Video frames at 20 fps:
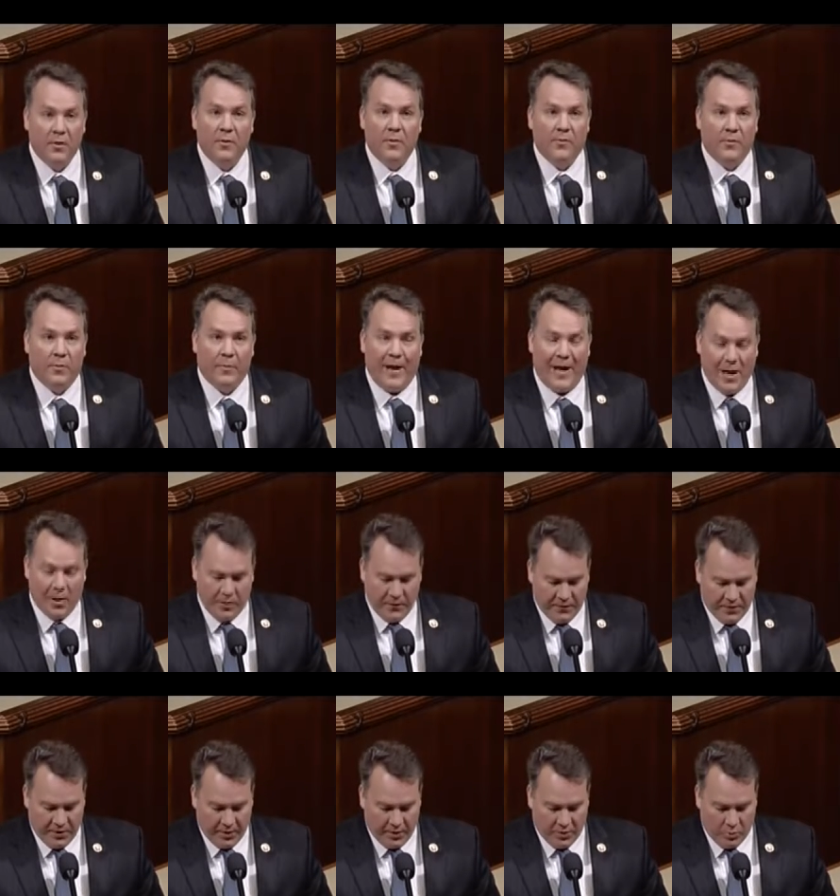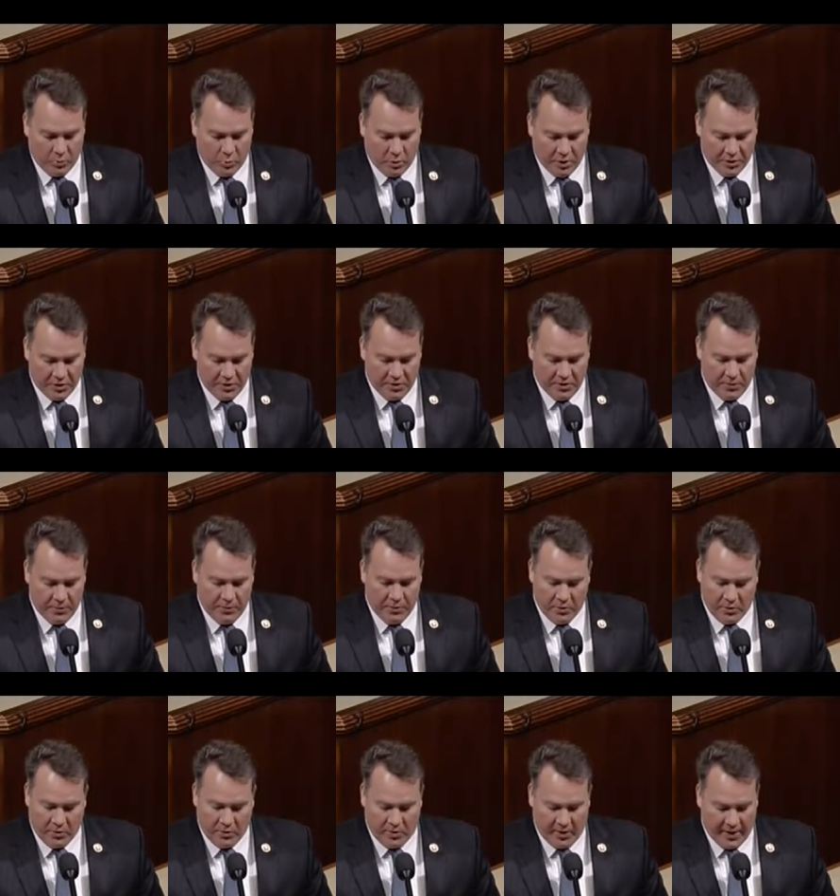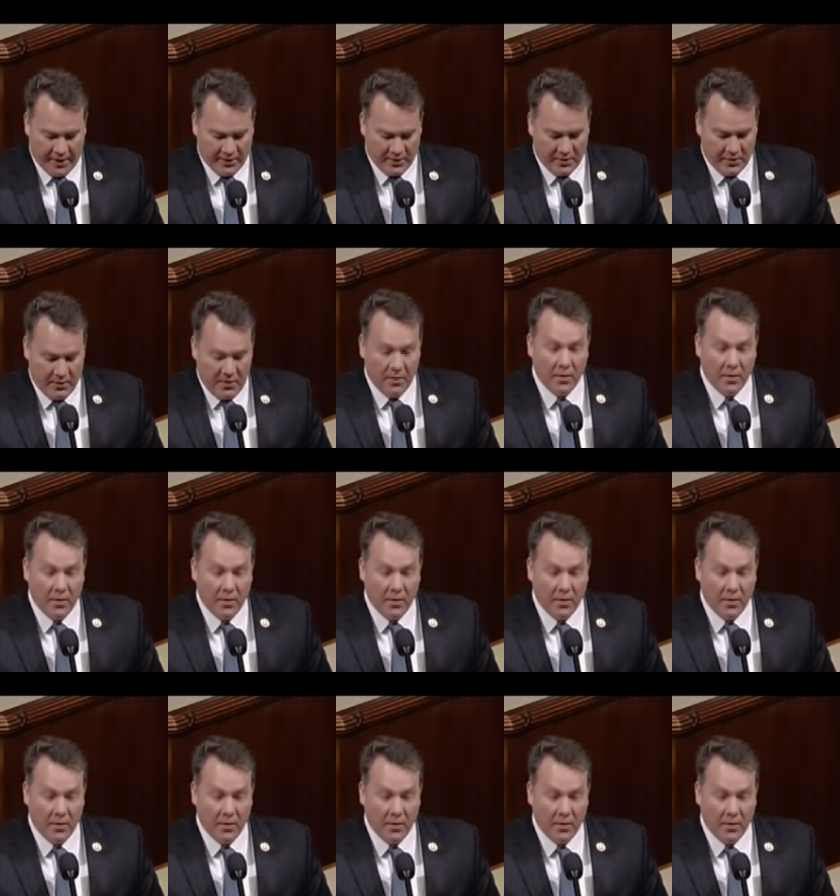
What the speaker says: from out-of-touch Washington bureaucrats